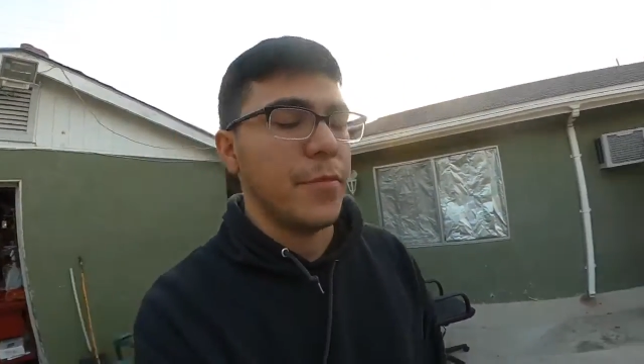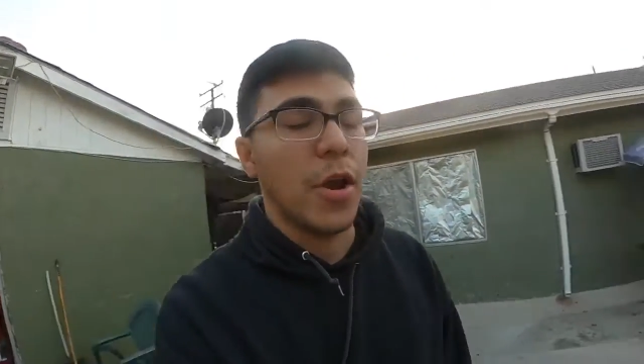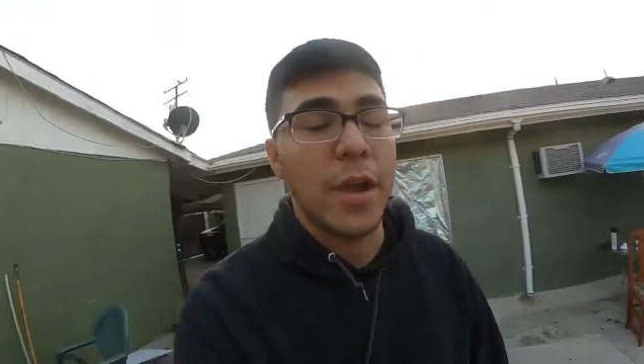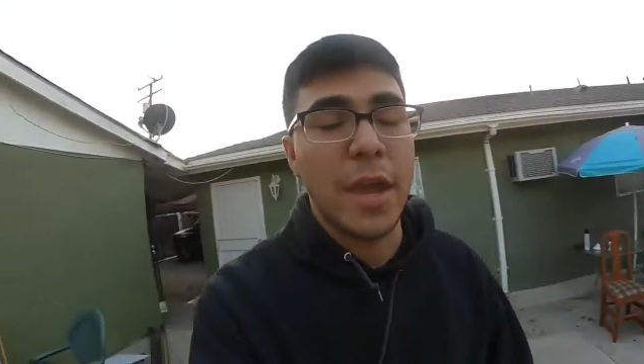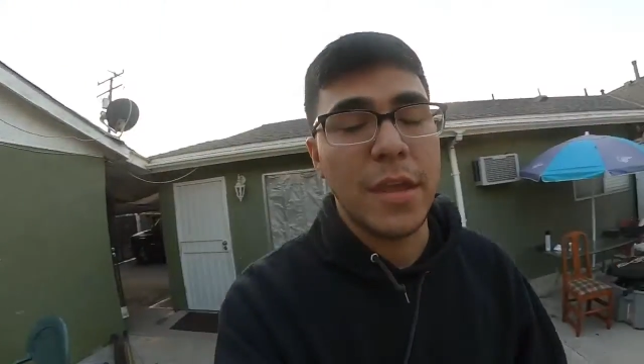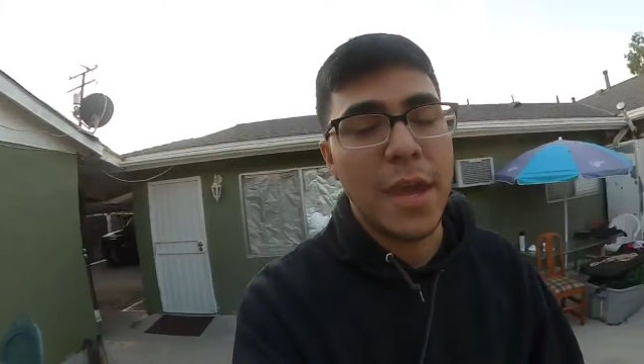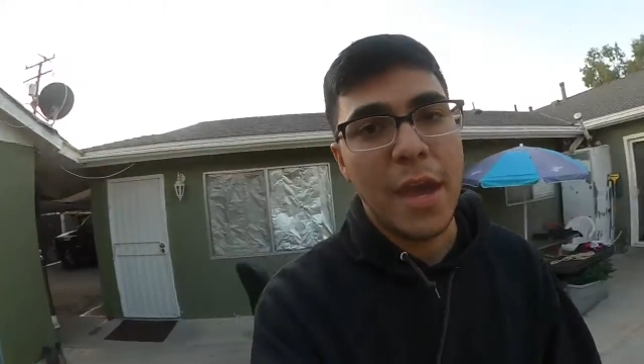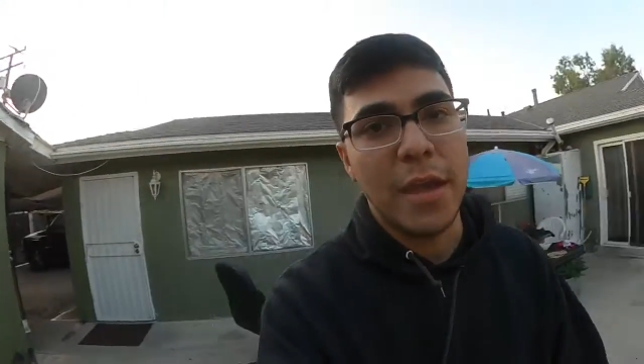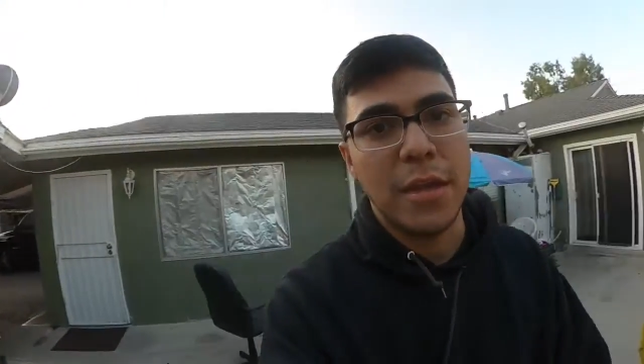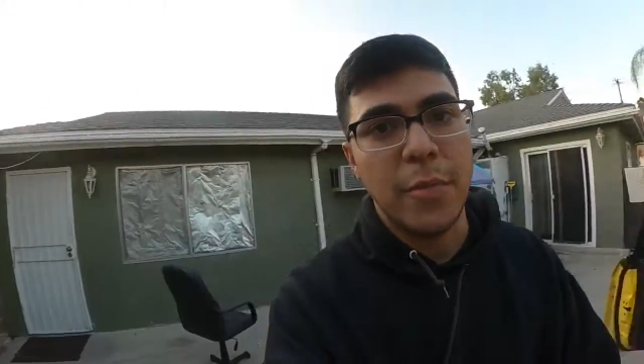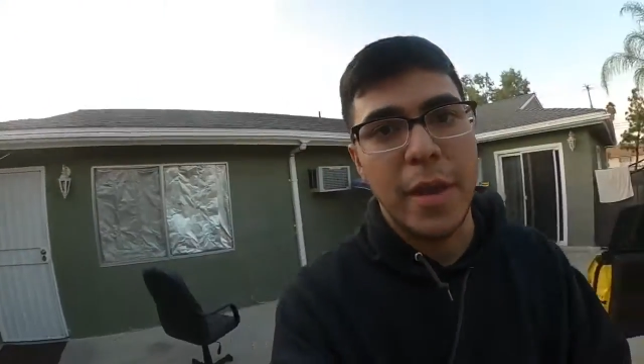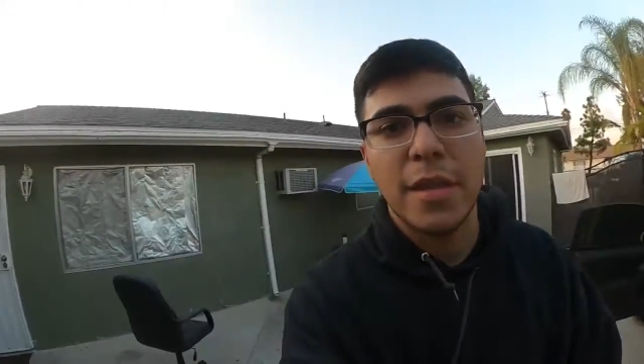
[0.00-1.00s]
Okay, yeah,
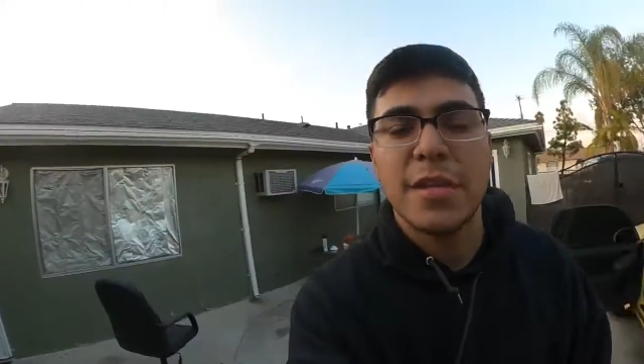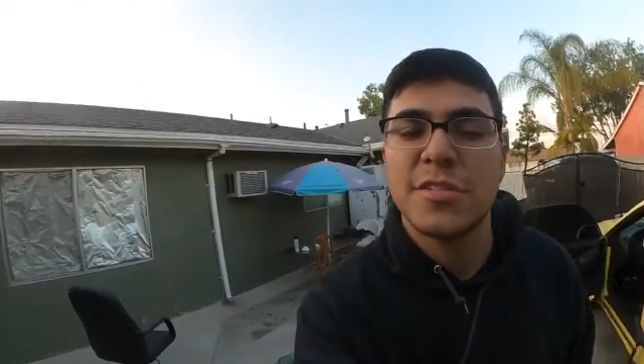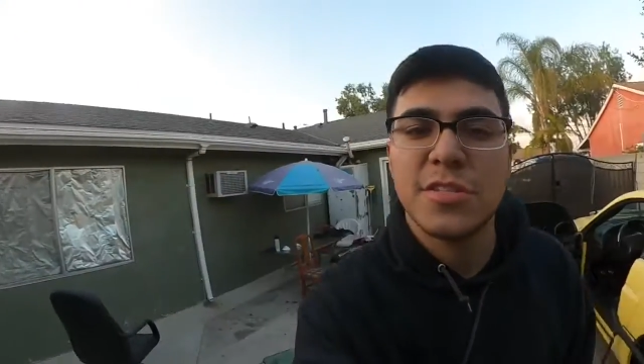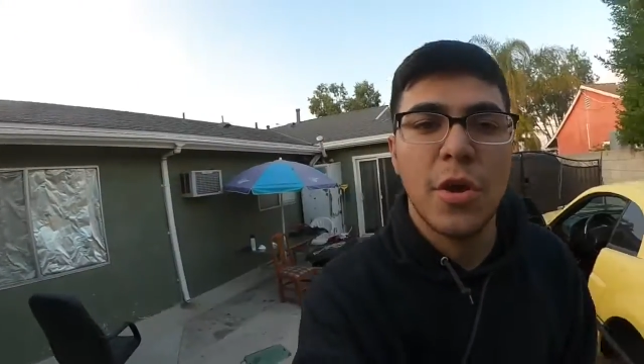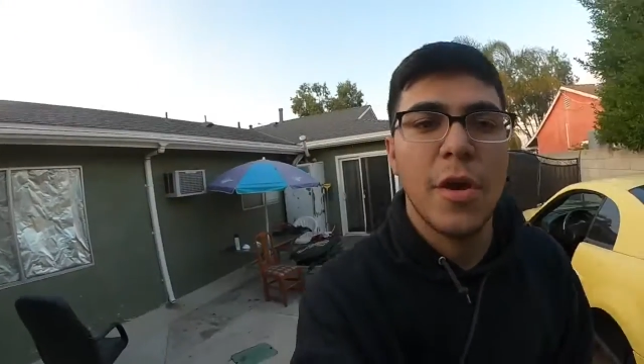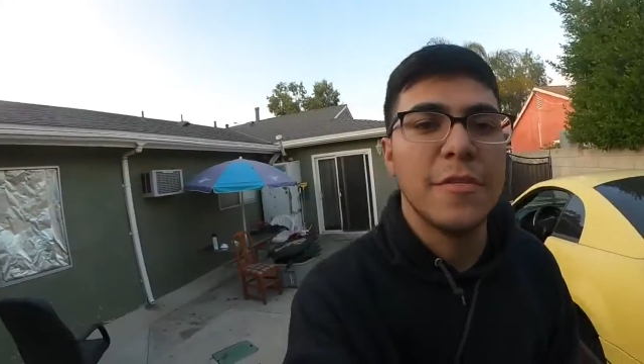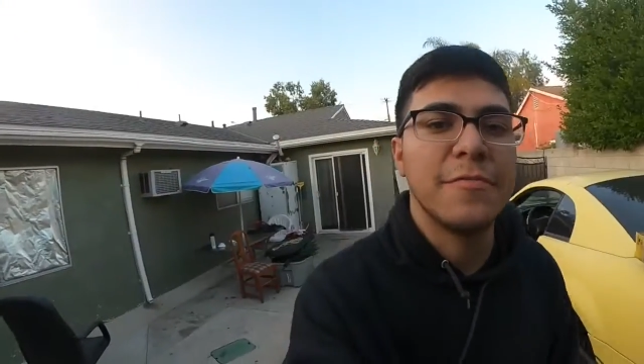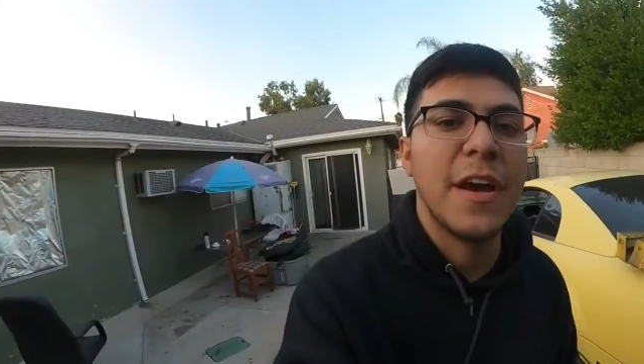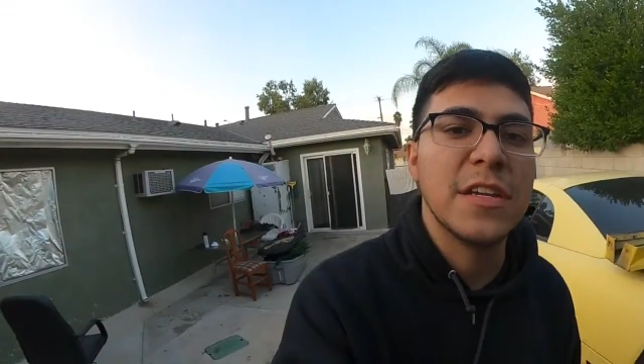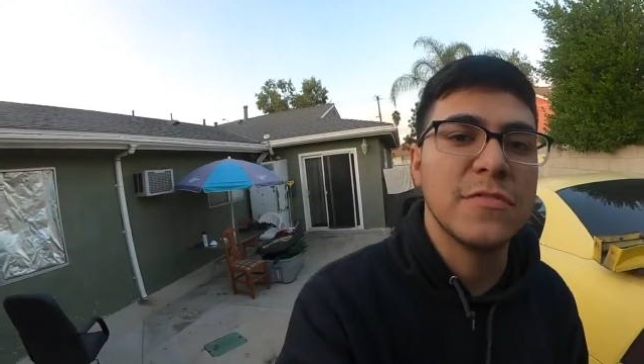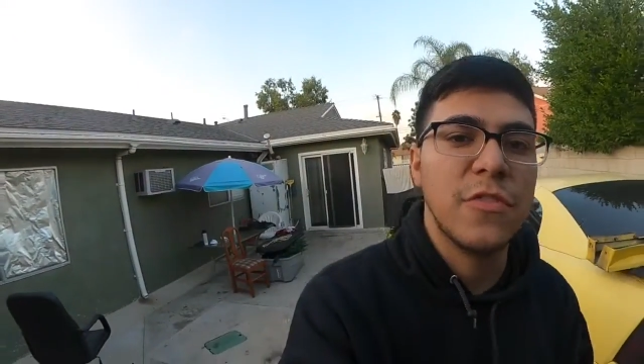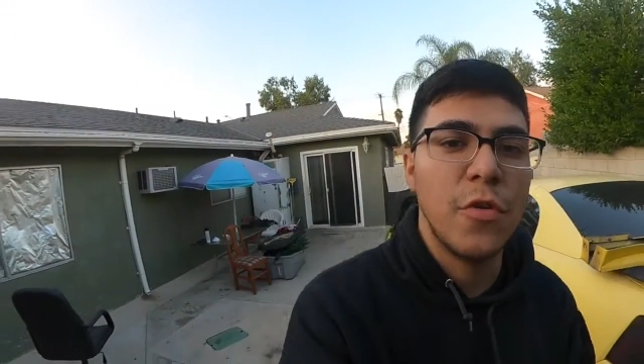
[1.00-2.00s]
anyway, let's just go ahead and
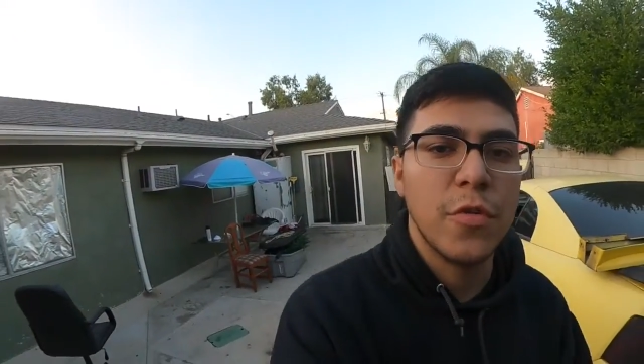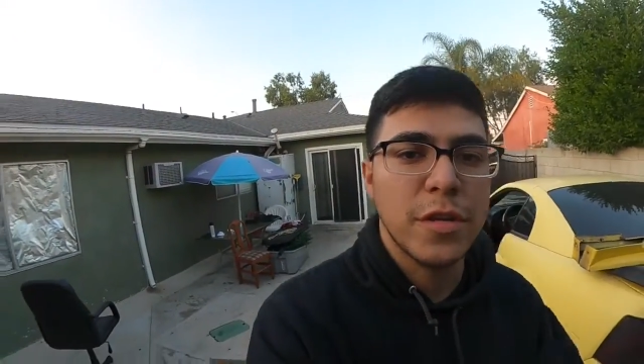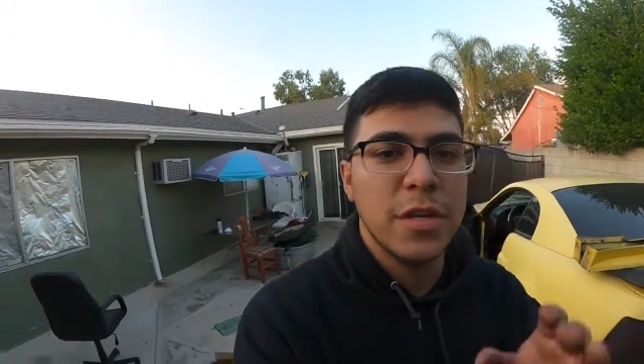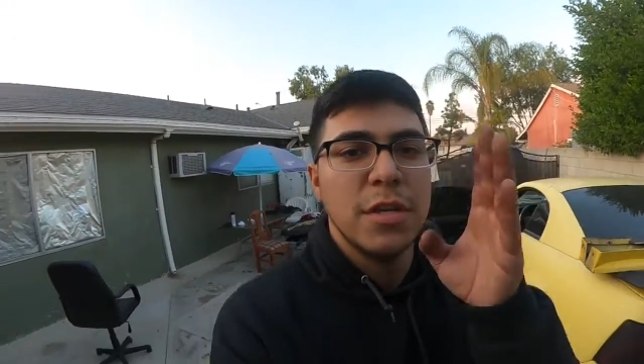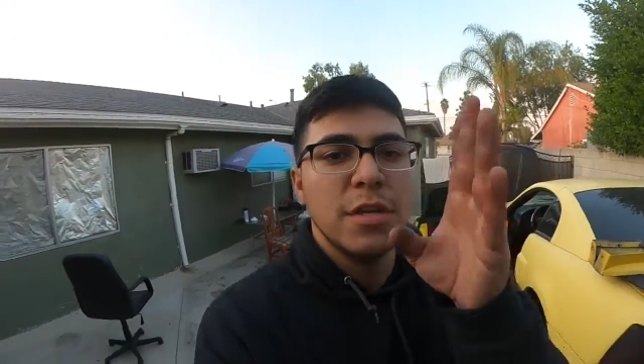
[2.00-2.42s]
fast forward